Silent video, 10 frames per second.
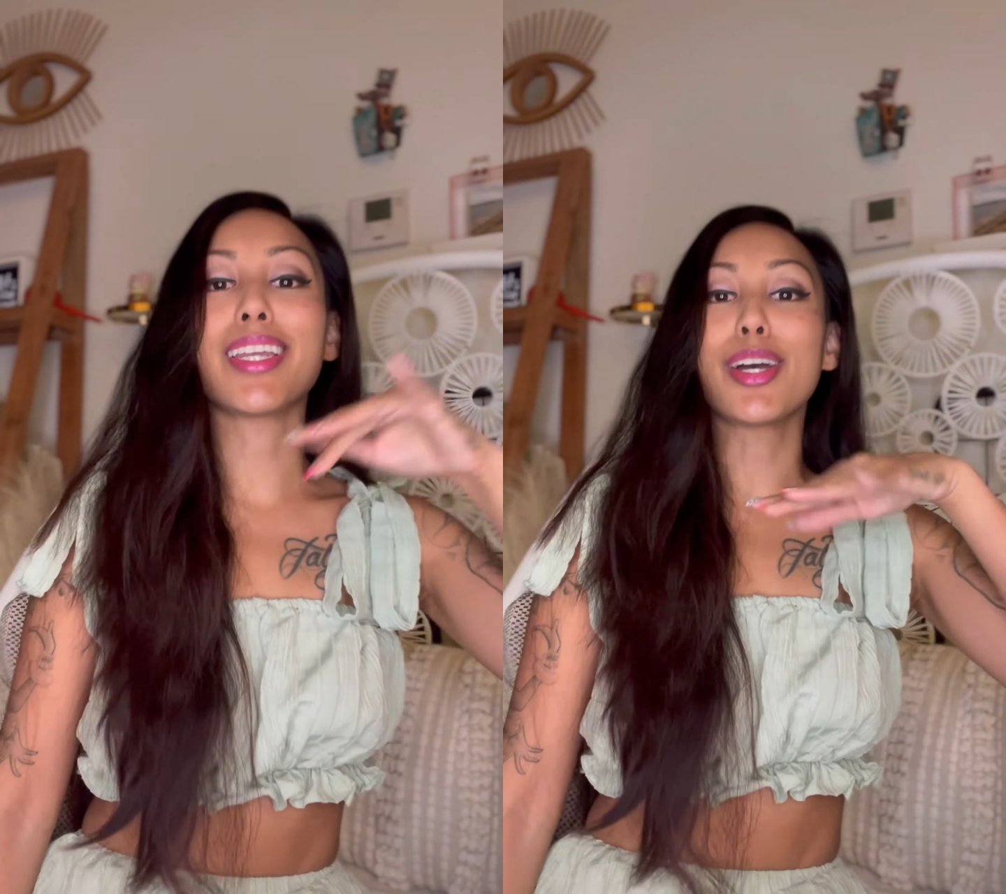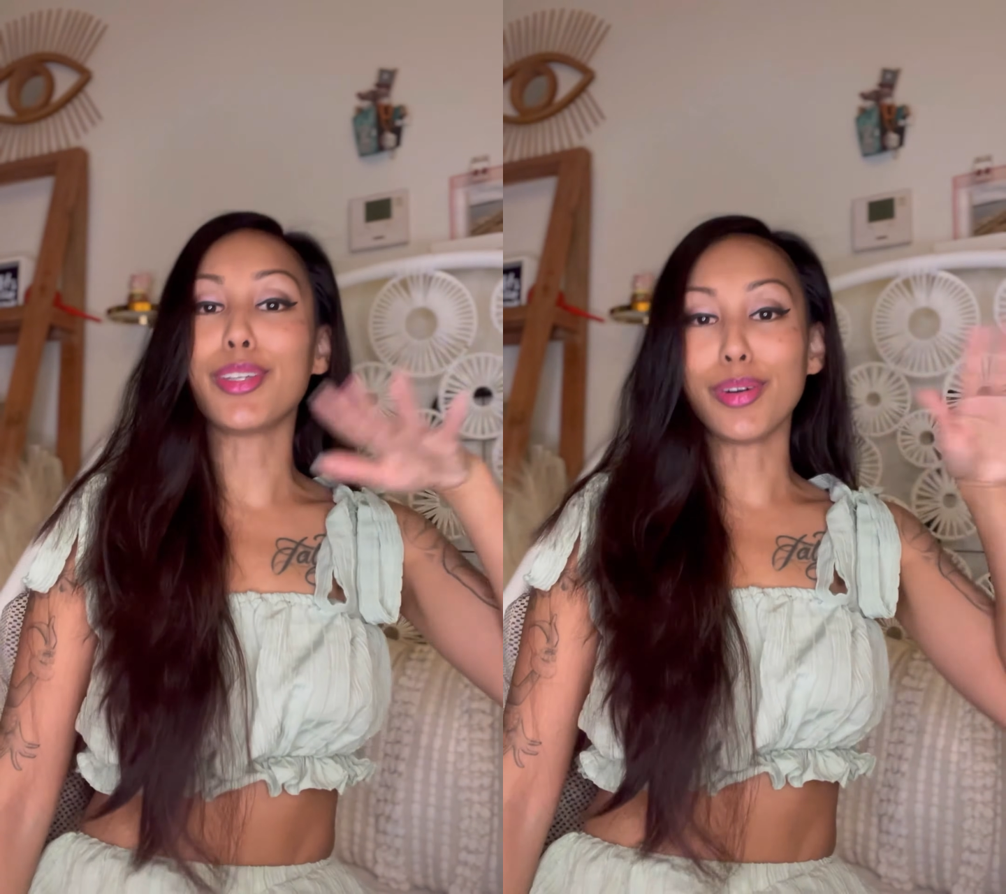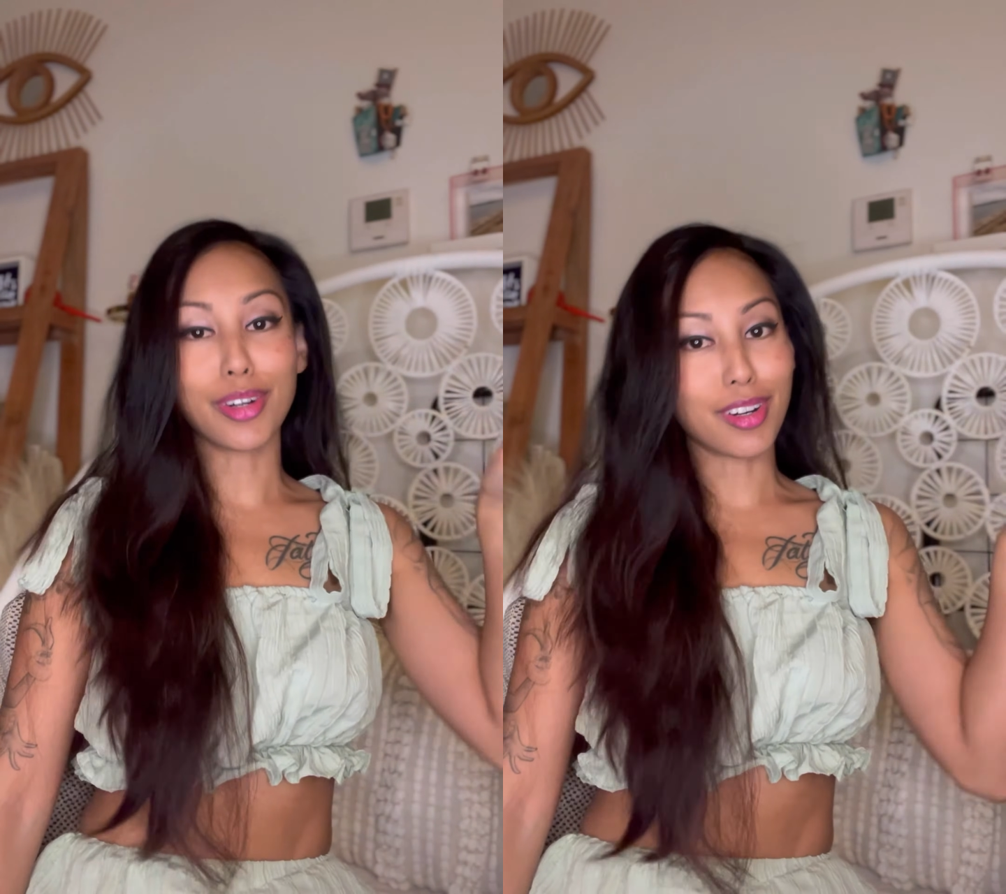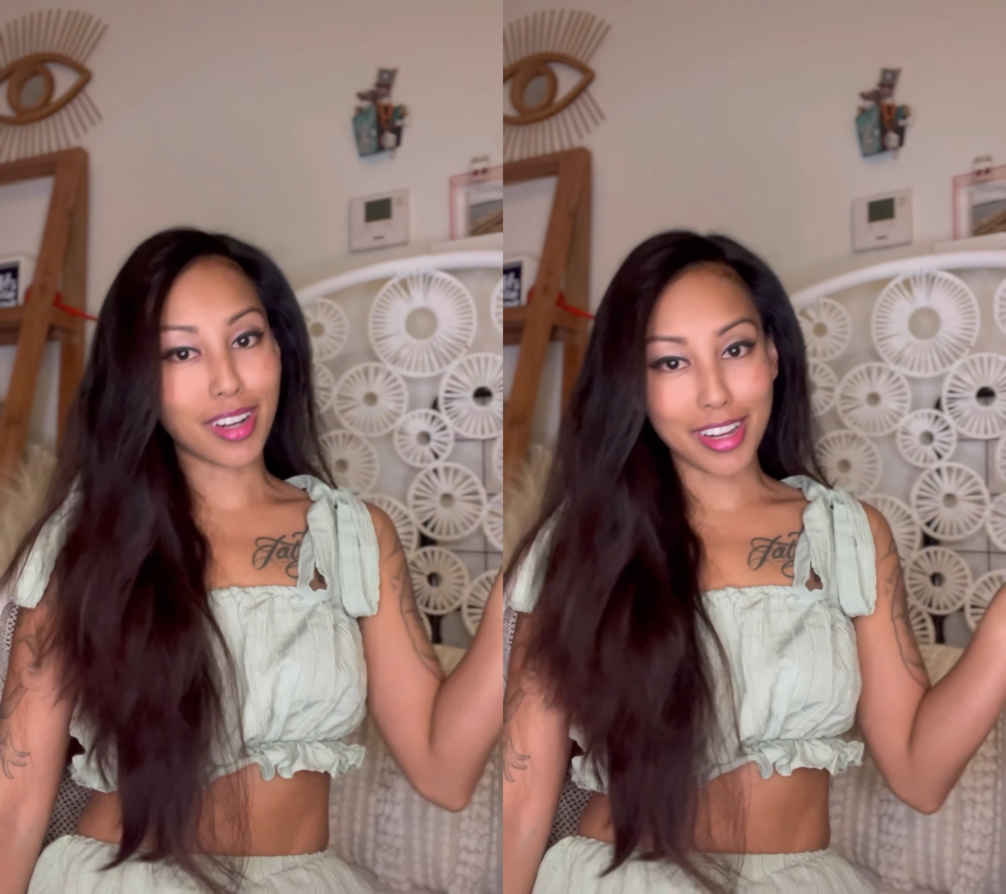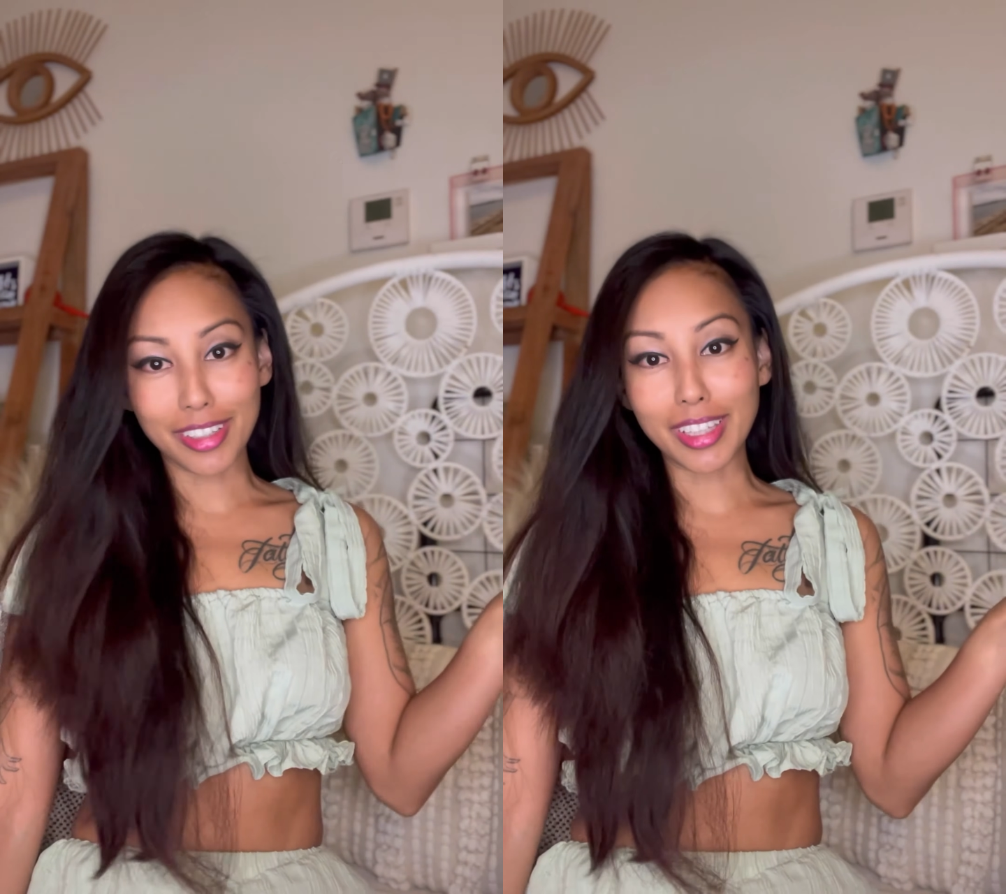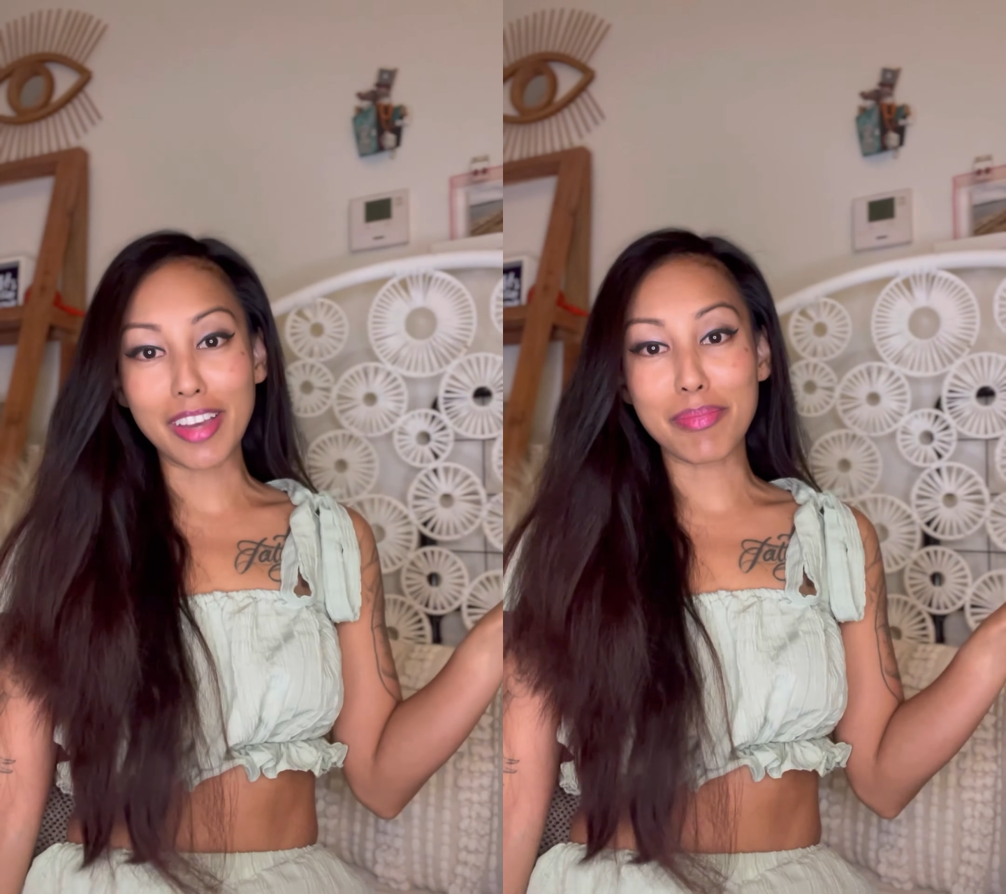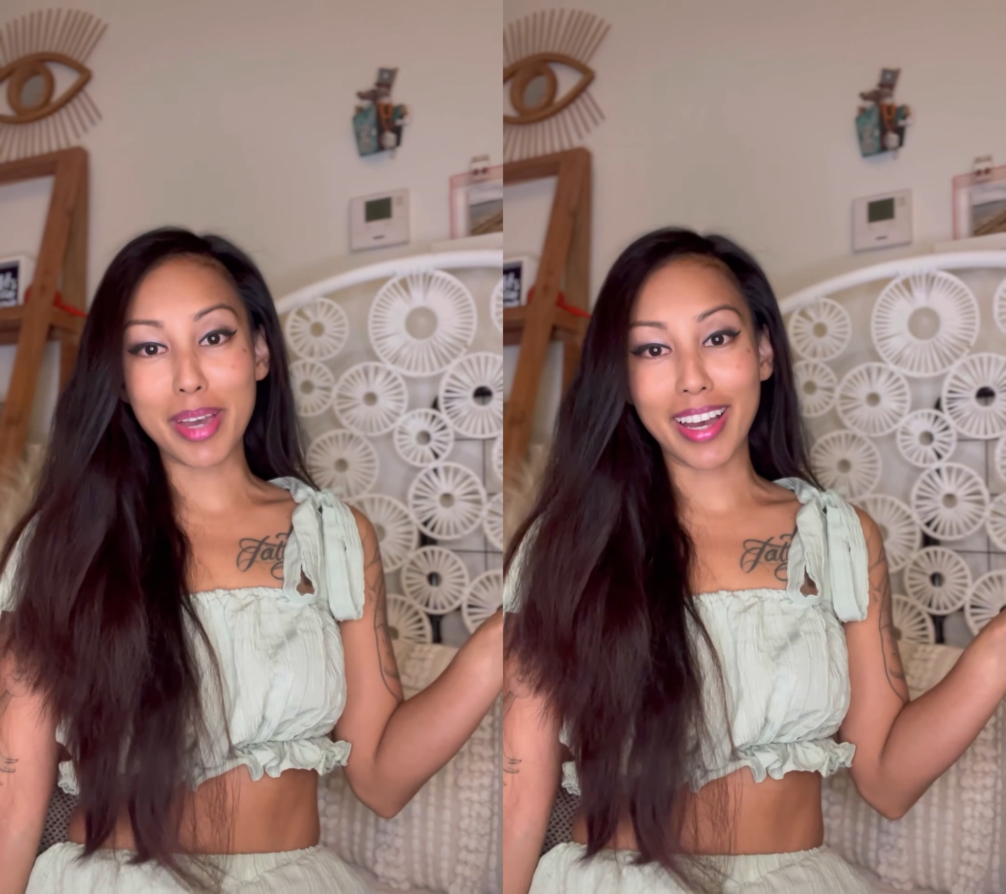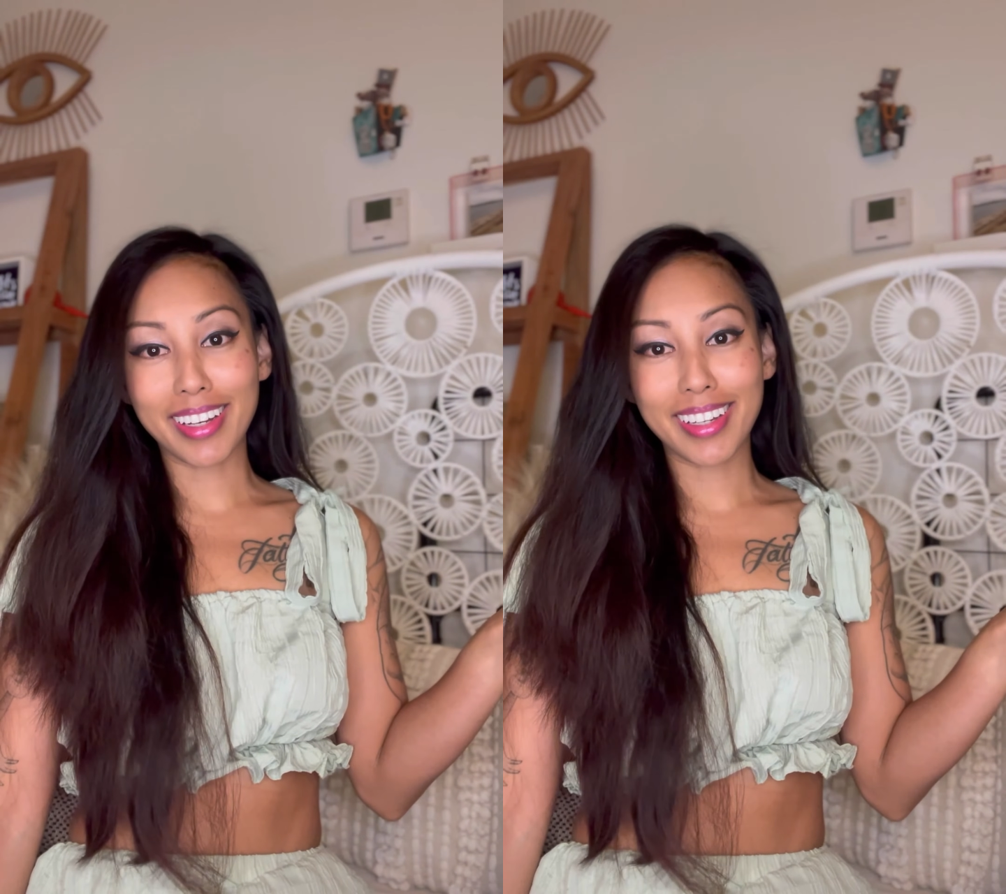yo girl got her life
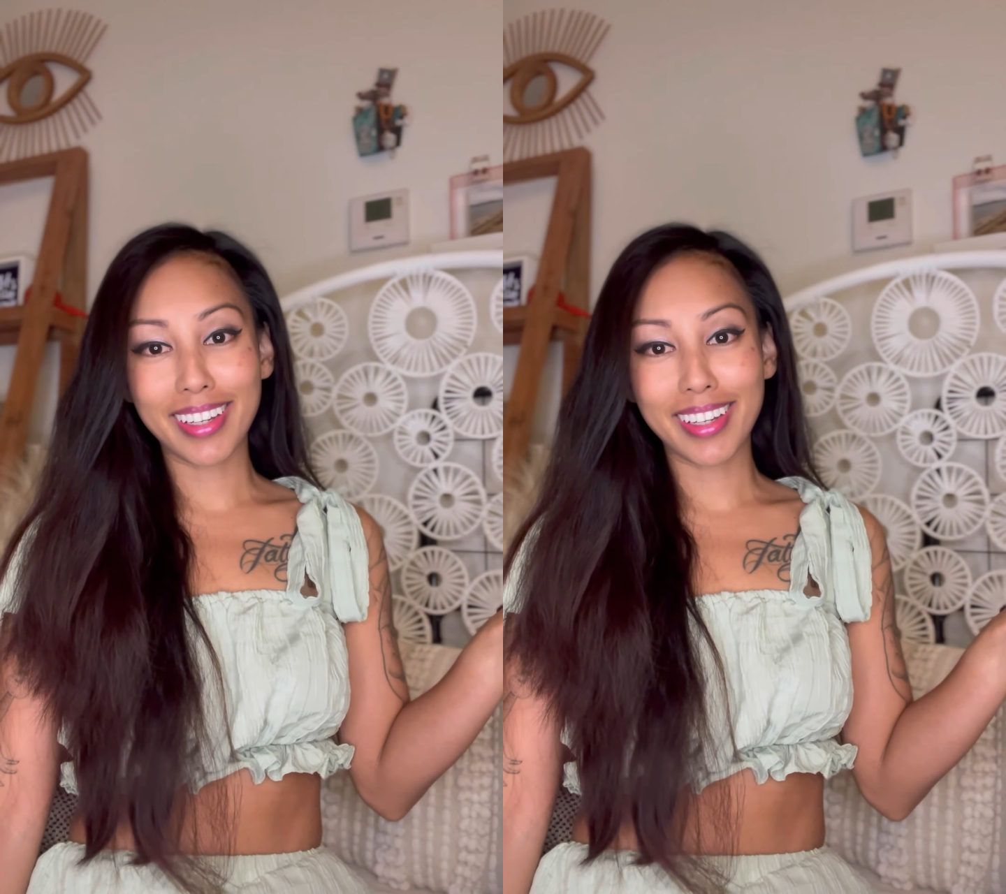back.